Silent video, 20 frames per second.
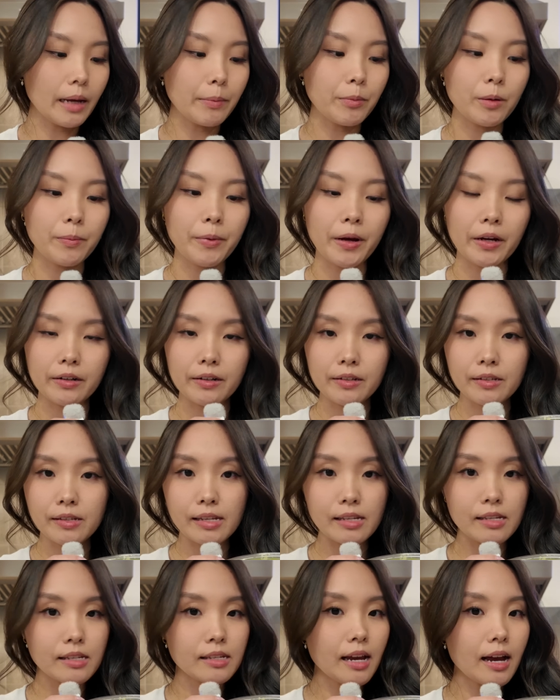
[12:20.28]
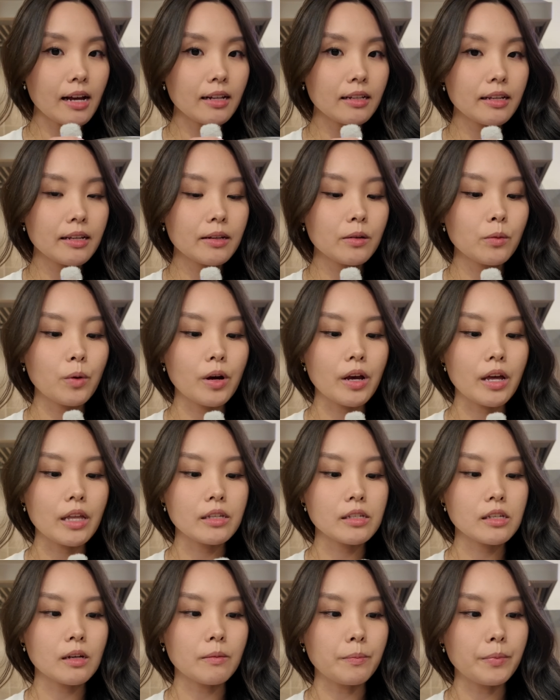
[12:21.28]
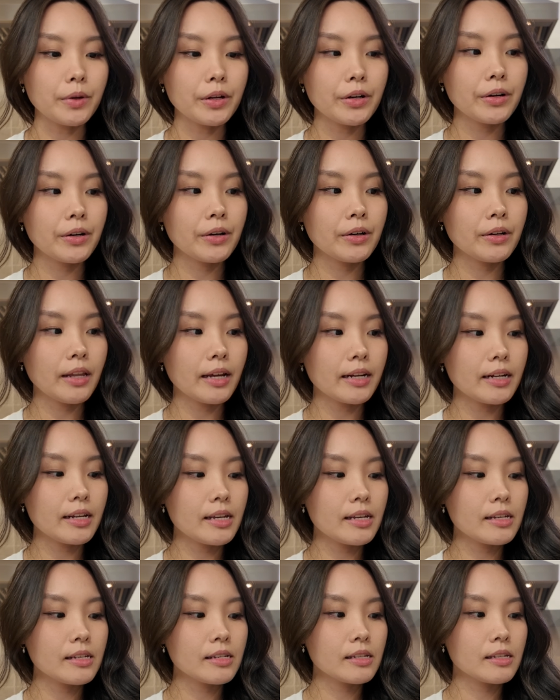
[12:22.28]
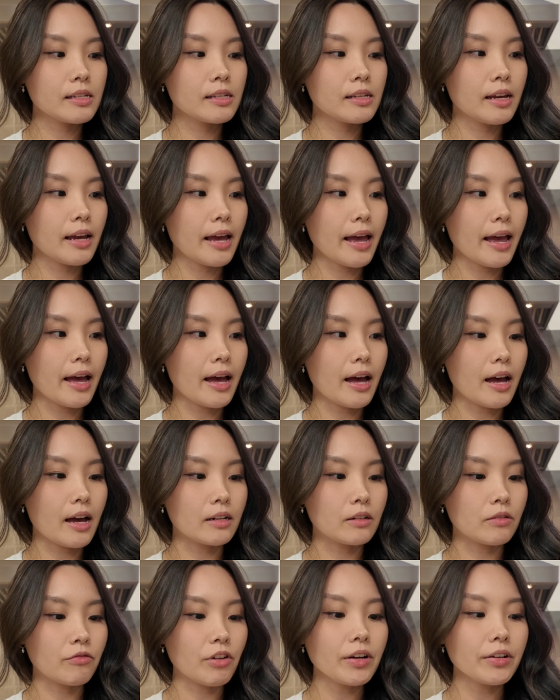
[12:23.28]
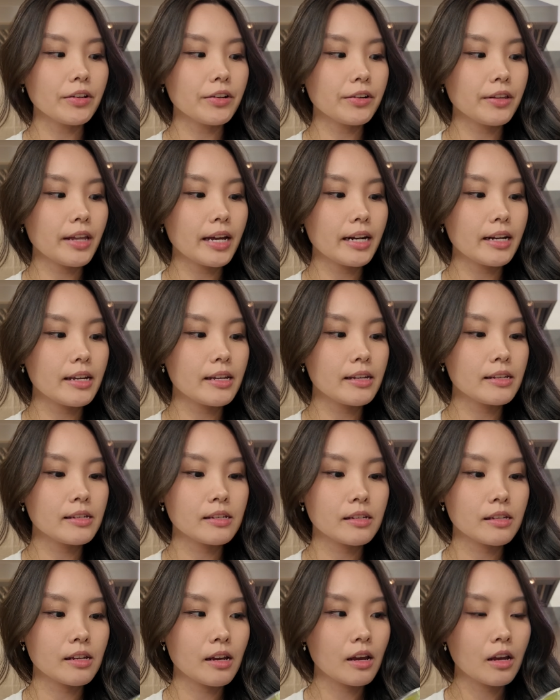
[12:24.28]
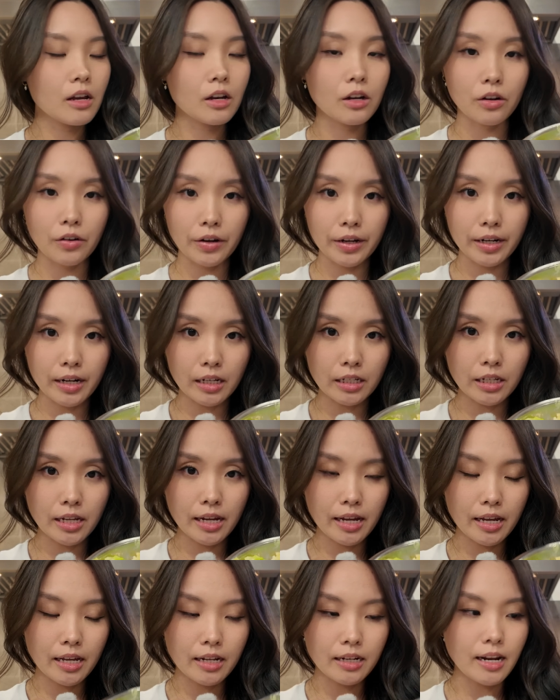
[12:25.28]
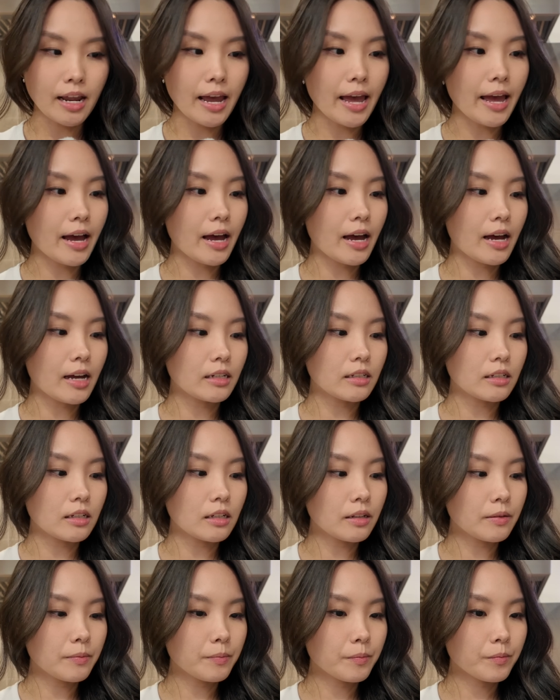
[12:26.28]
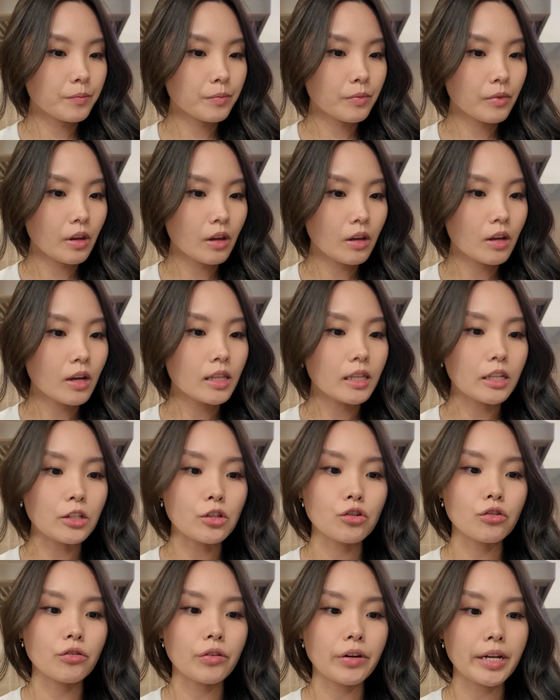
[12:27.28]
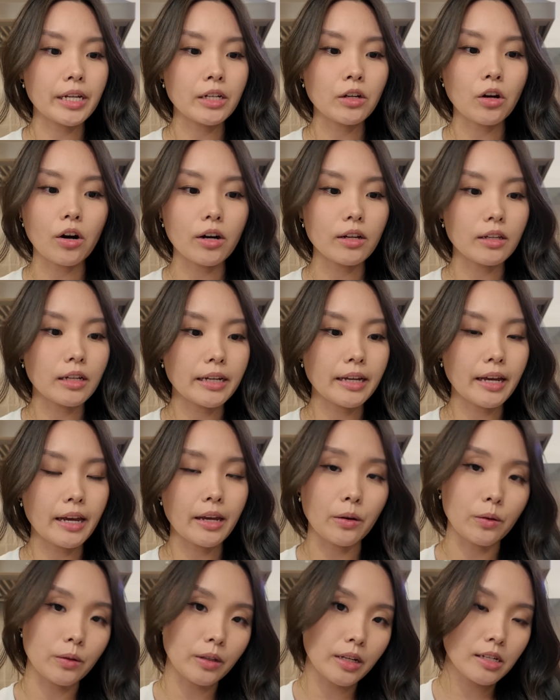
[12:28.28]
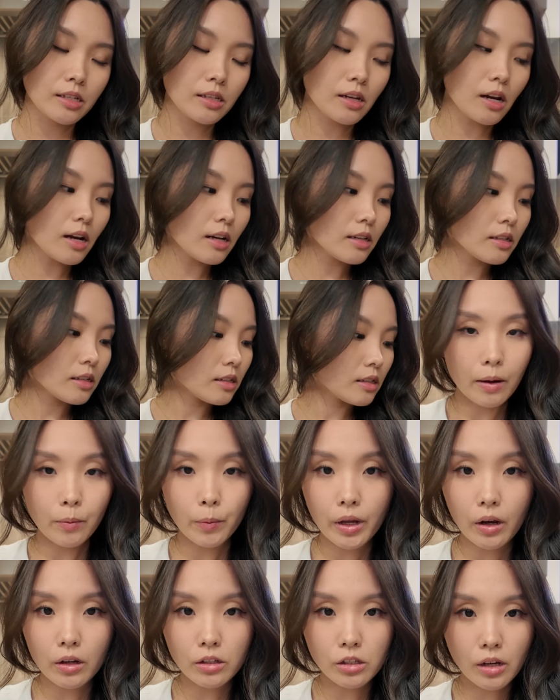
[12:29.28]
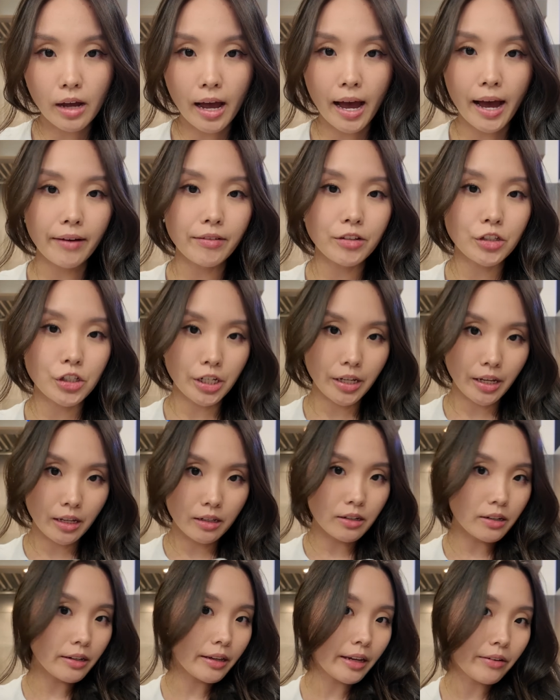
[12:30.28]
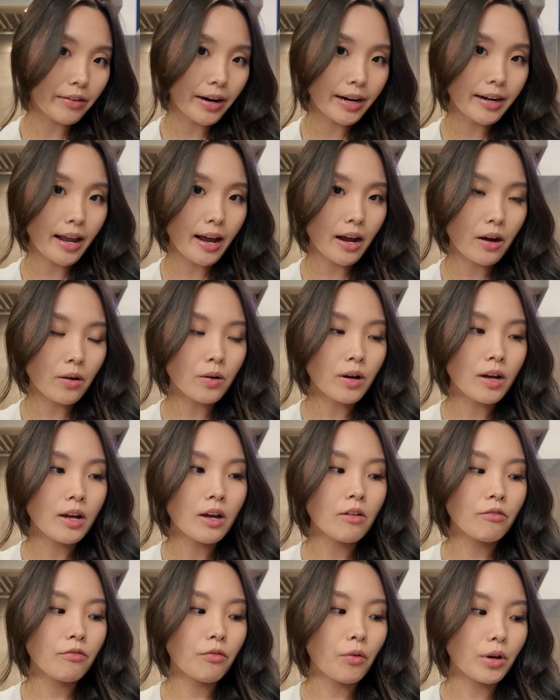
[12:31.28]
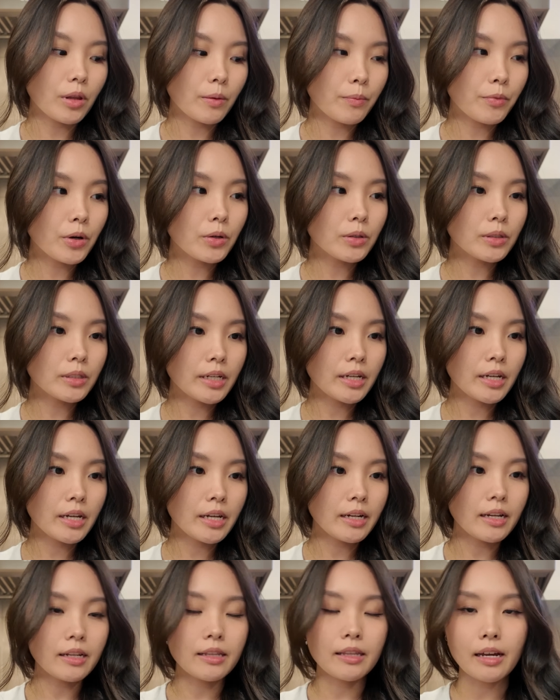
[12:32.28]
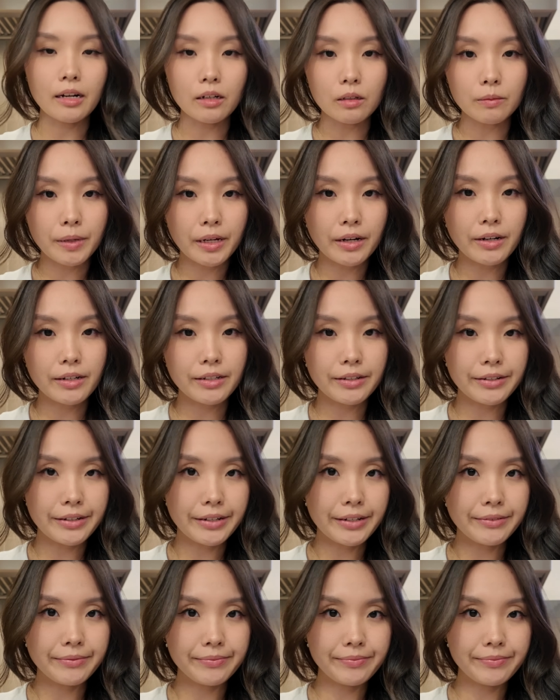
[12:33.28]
I prepared us this salad with some bitter lettuce and regular lettuce, green onion, and this green garlic aioli sauce. And we also have chicken cooking right now for the protein, and that'll be our dinner.